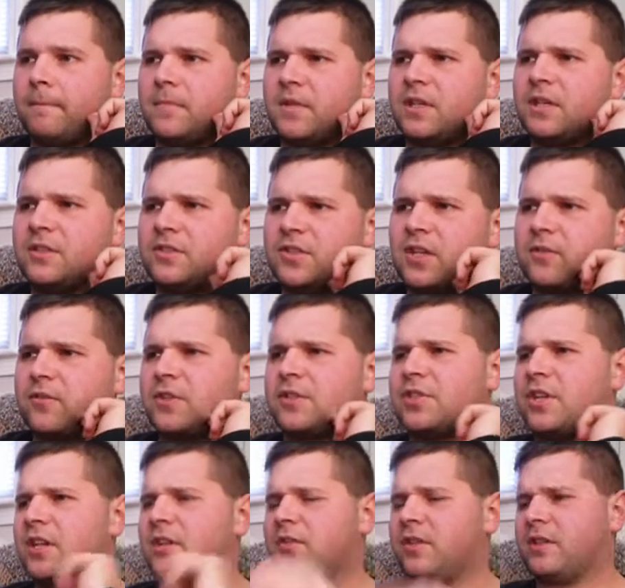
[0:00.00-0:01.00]
He's definitely
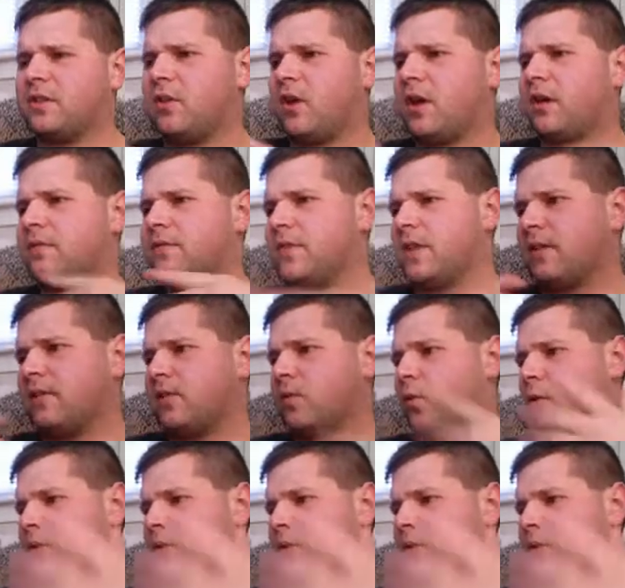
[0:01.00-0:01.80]
channeling a lot of David